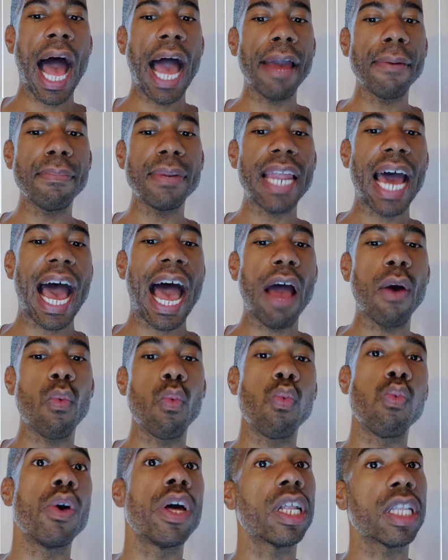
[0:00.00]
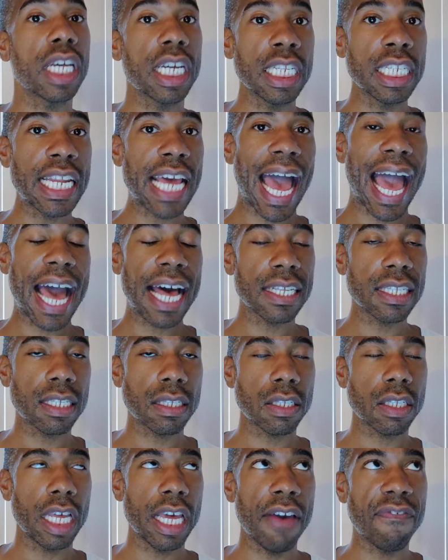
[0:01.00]
I'm not willing to
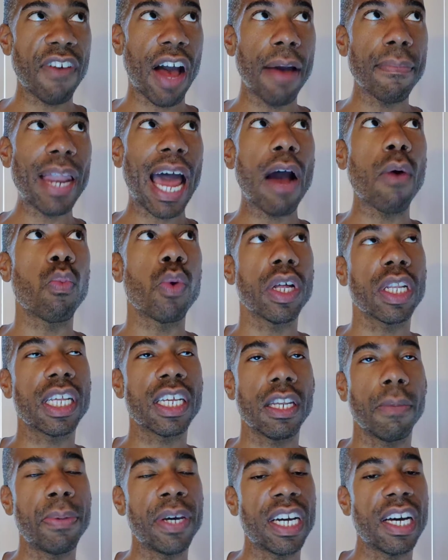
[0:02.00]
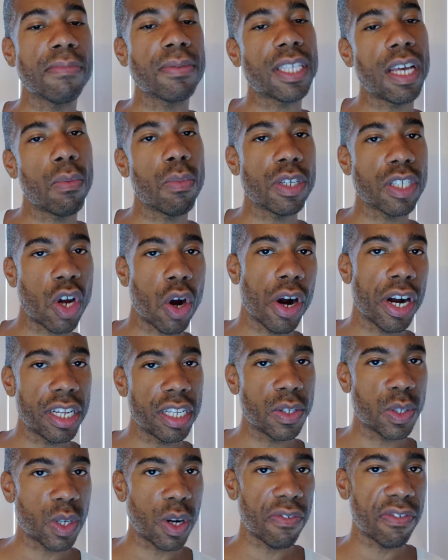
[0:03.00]
ask, if I'm not willing to pick up someone's
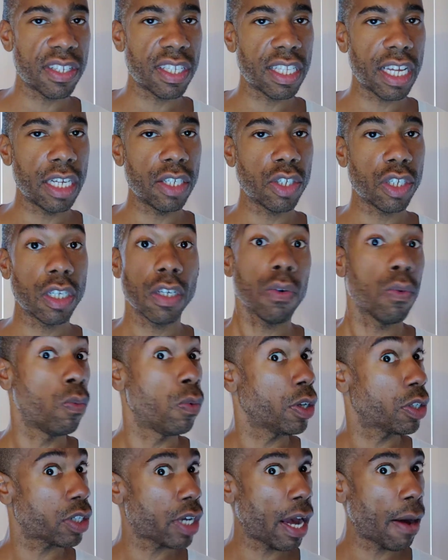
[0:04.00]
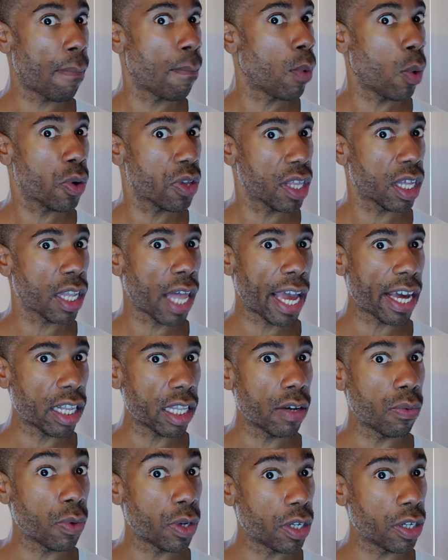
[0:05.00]
car at the service station, which I more than
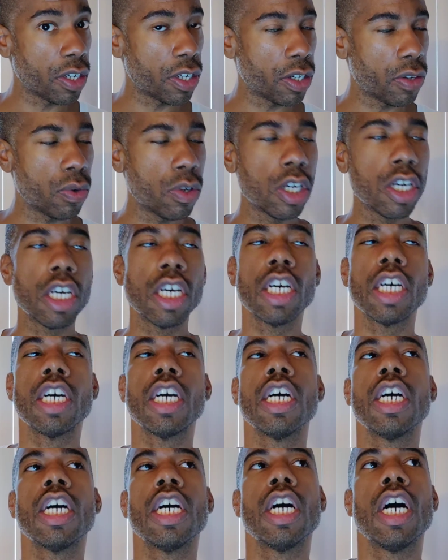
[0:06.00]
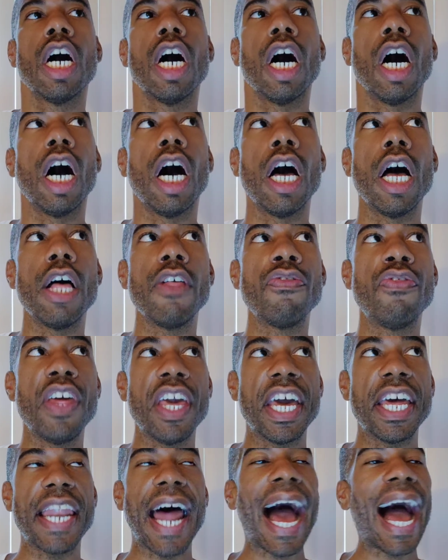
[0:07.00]
likely wouldn't do,
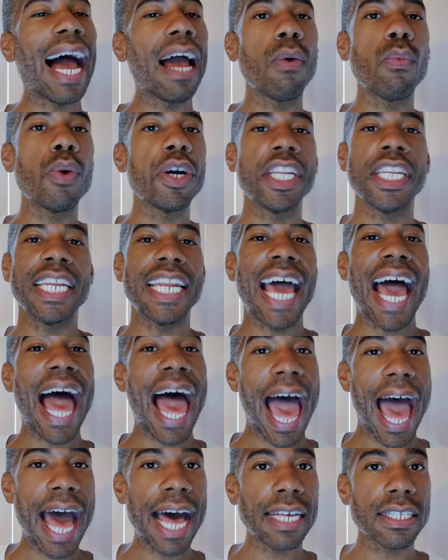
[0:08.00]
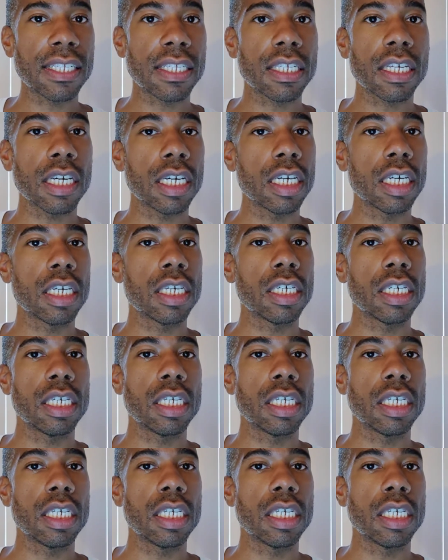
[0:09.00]
then I wouldn't ask